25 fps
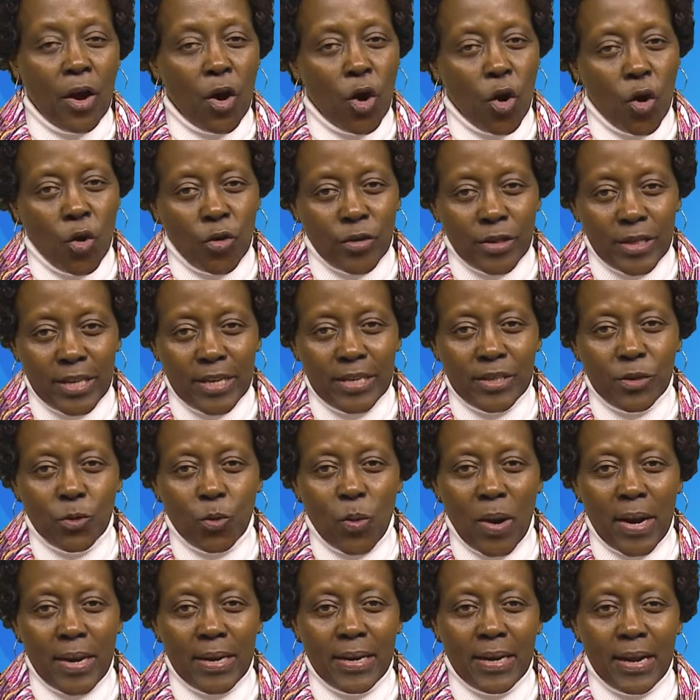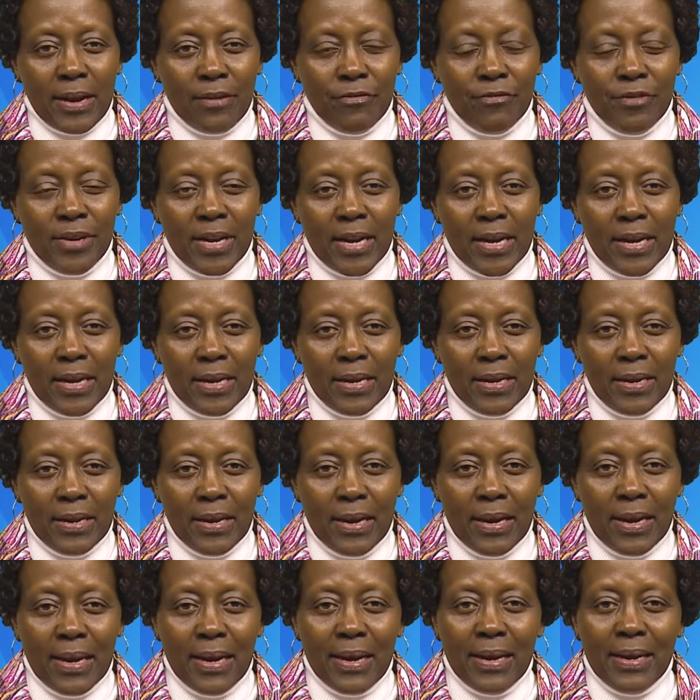On this Wildlife Day,
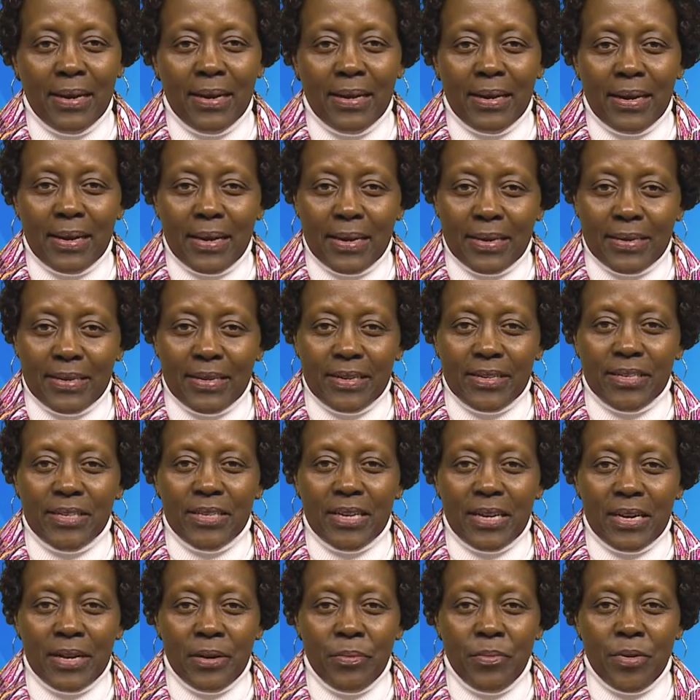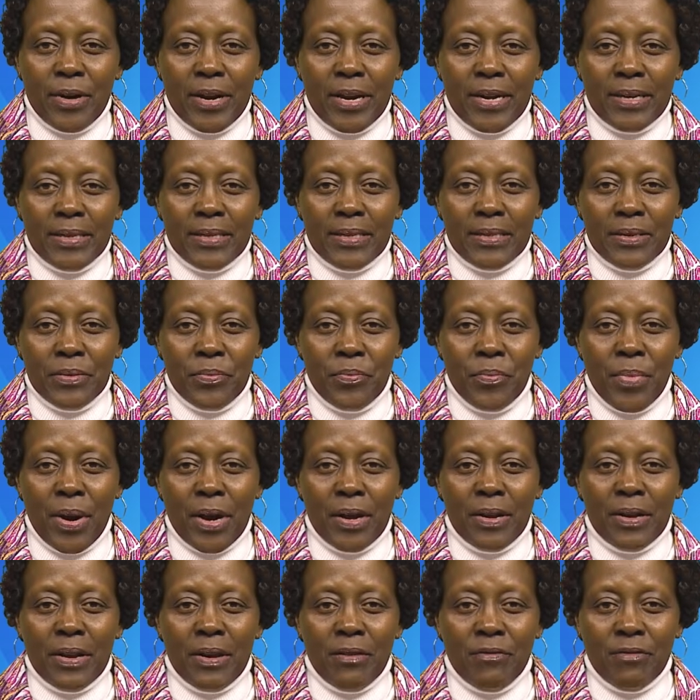let us celebrate
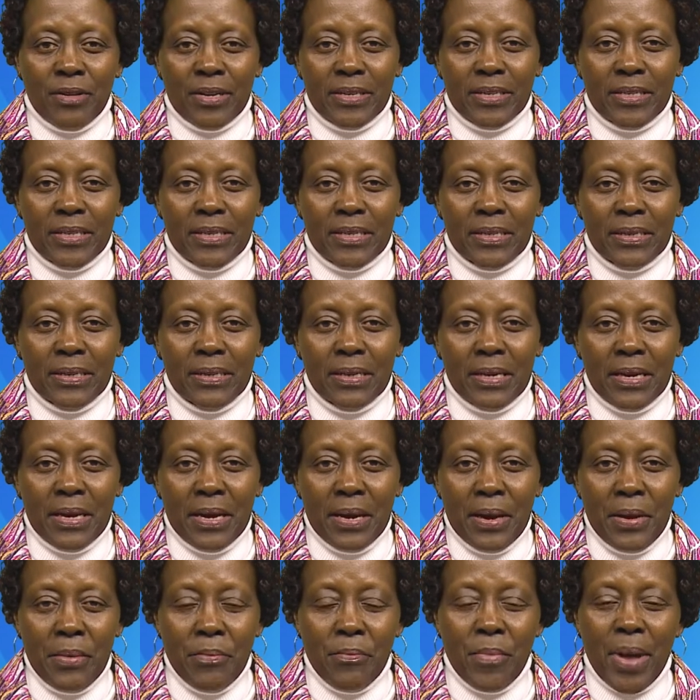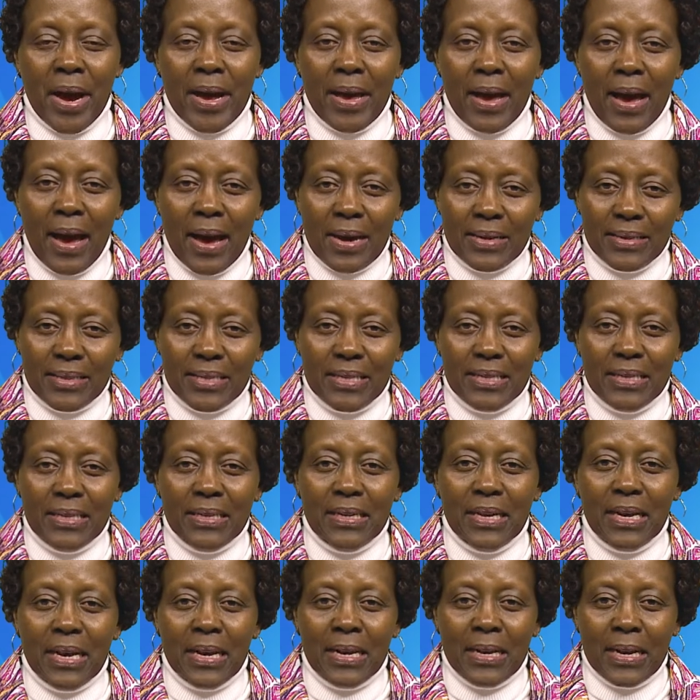biodiversity by
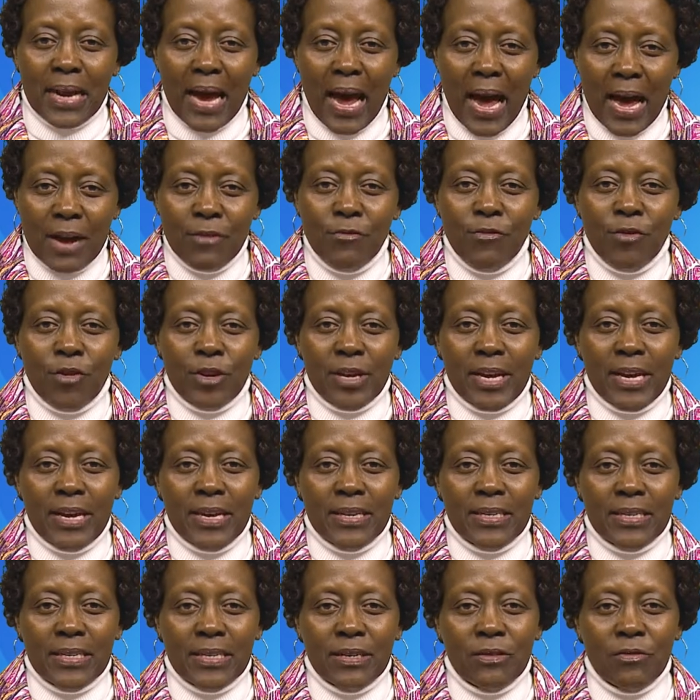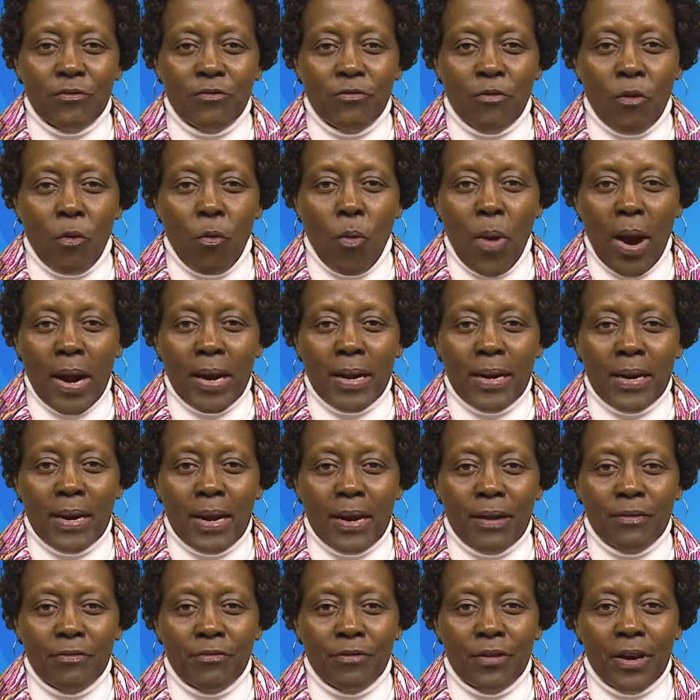acting and advocating for
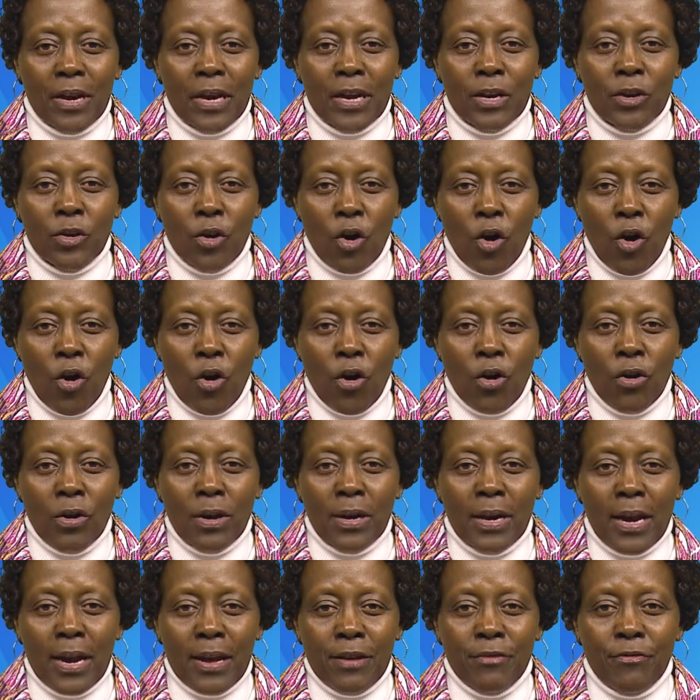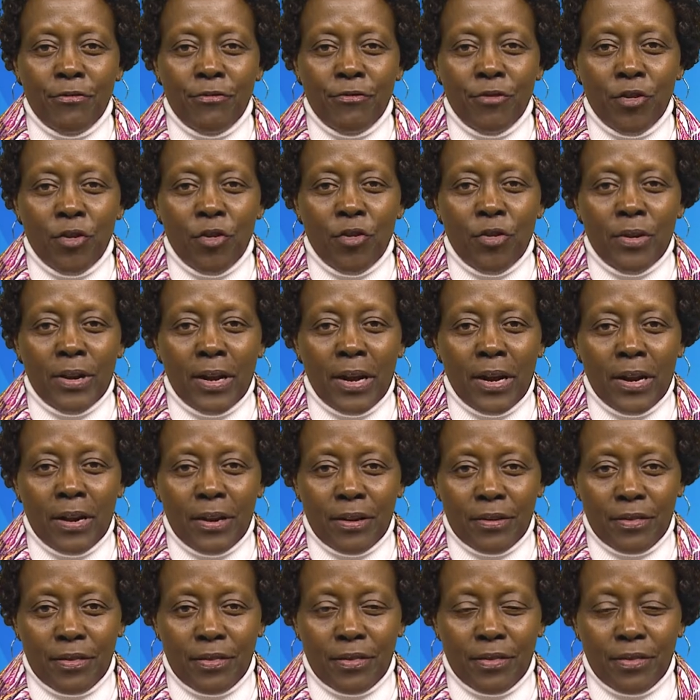wildlife and all life on
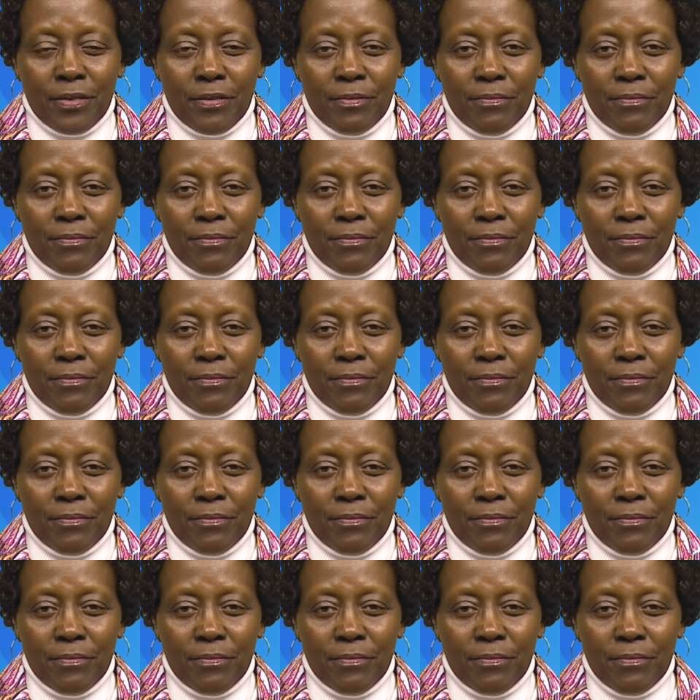Earth.